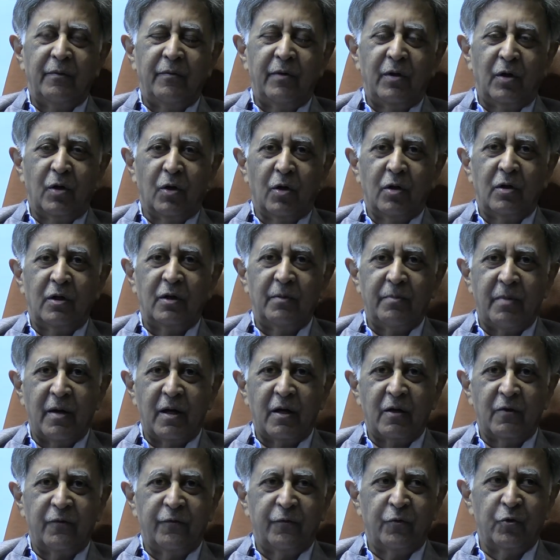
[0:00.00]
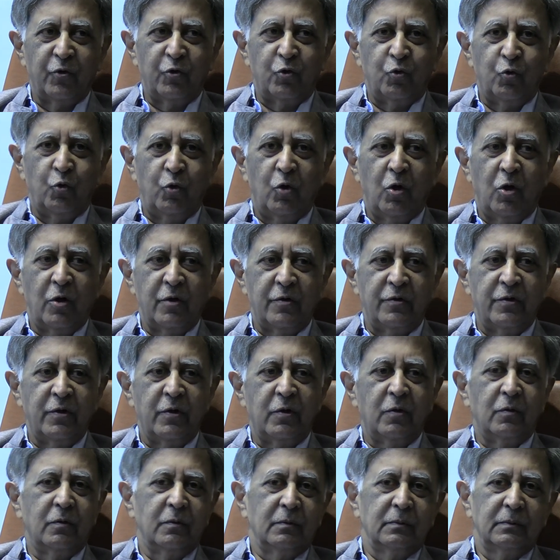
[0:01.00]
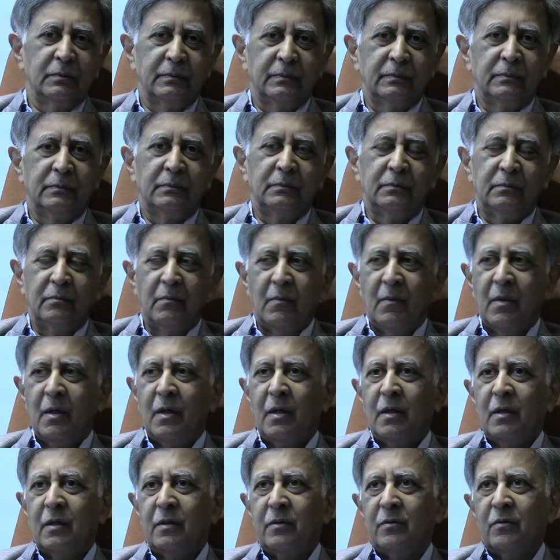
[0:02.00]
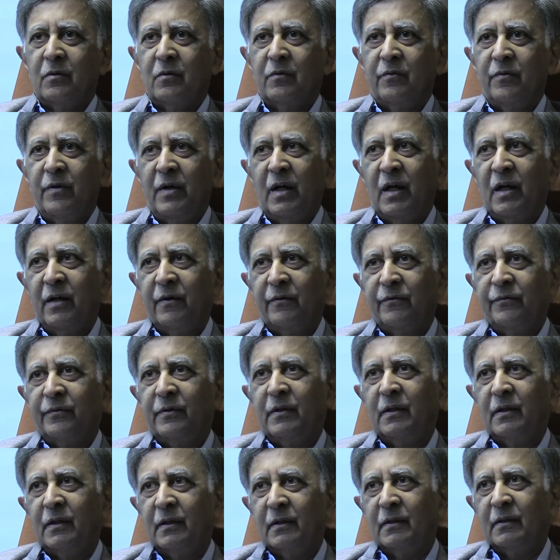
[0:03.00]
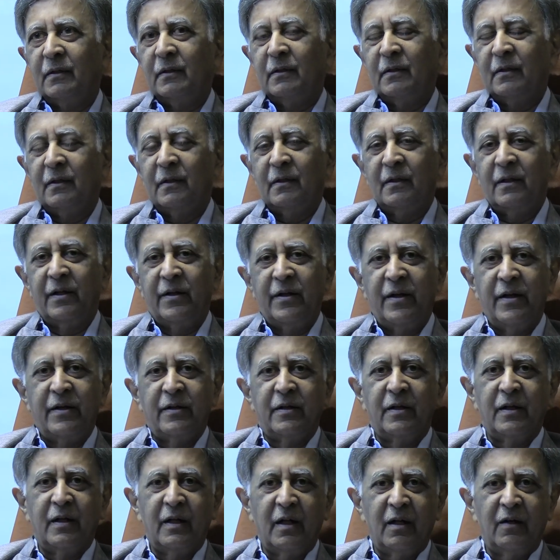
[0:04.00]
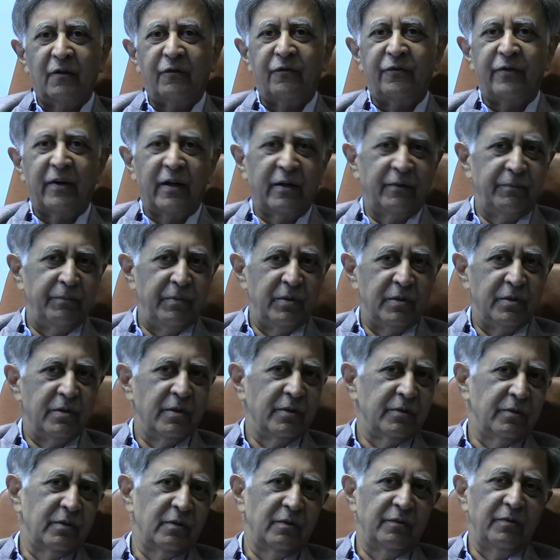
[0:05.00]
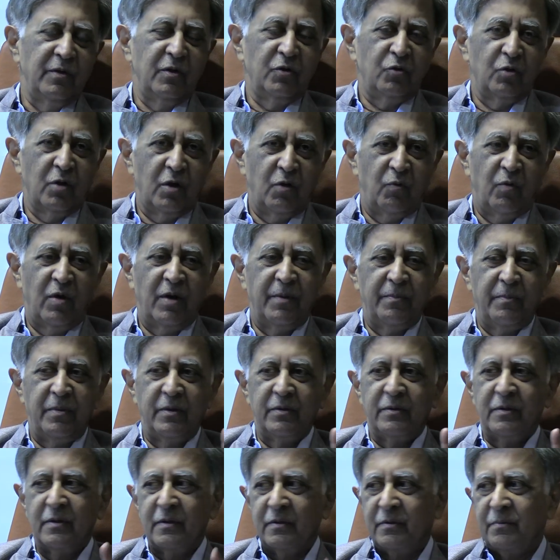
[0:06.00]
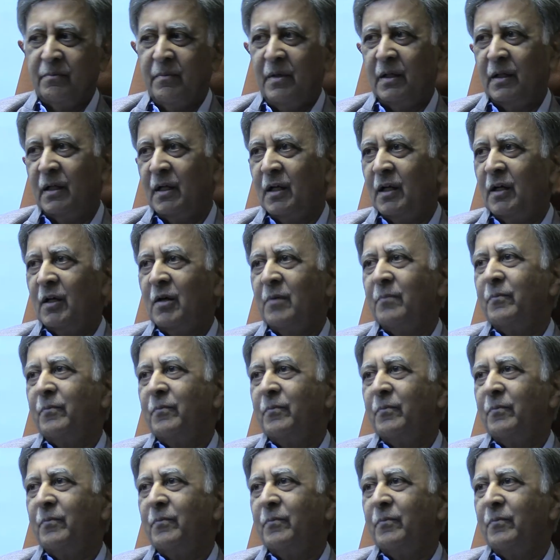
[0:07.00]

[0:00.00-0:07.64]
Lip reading: We call it Bharat Forge 2.0. Mm. So we have created now 5 businesses. We still have one business, making